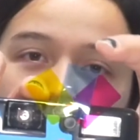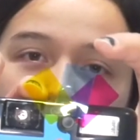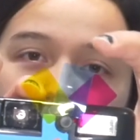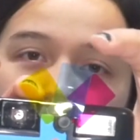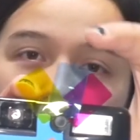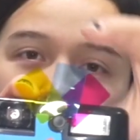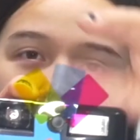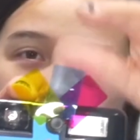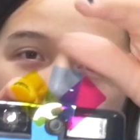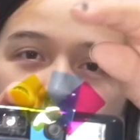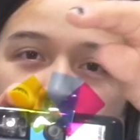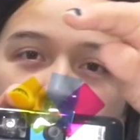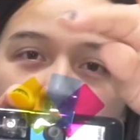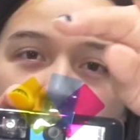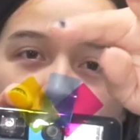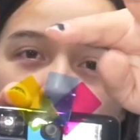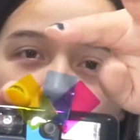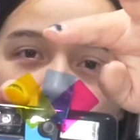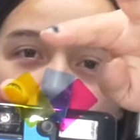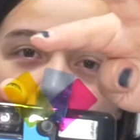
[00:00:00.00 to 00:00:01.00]
They
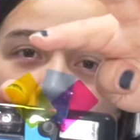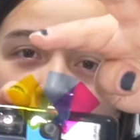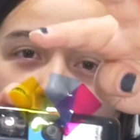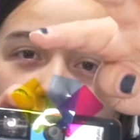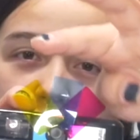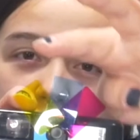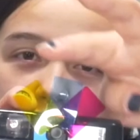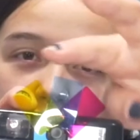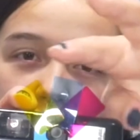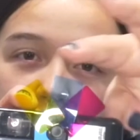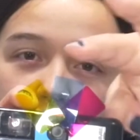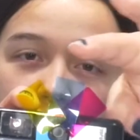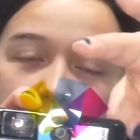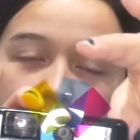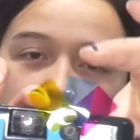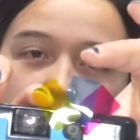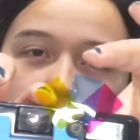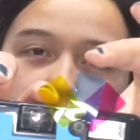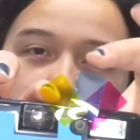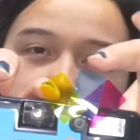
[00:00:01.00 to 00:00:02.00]
come with a
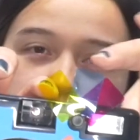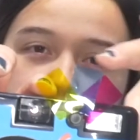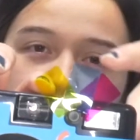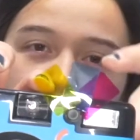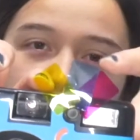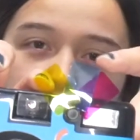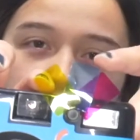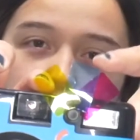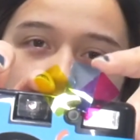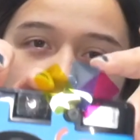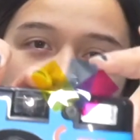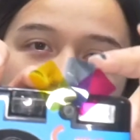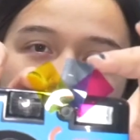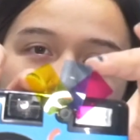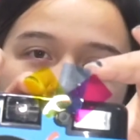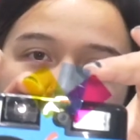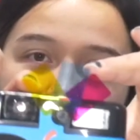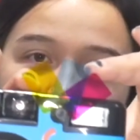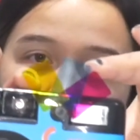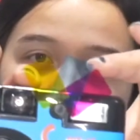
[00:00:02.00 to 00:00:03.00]
yellow, a cyan, and a
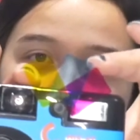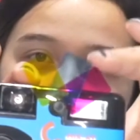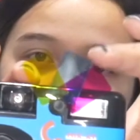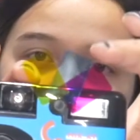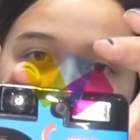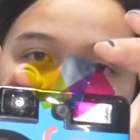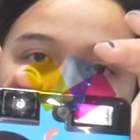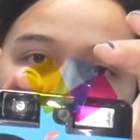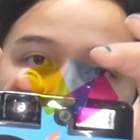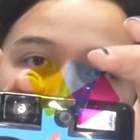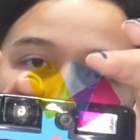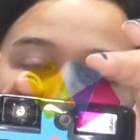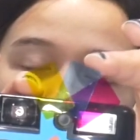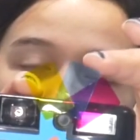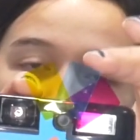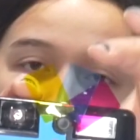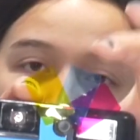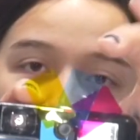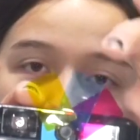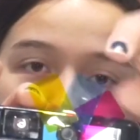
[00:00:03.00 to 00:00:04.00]
magenta
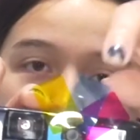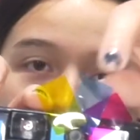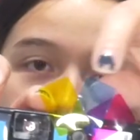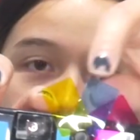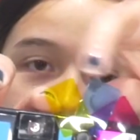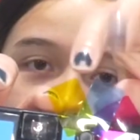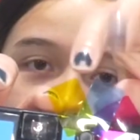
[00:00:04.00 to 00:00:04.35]
color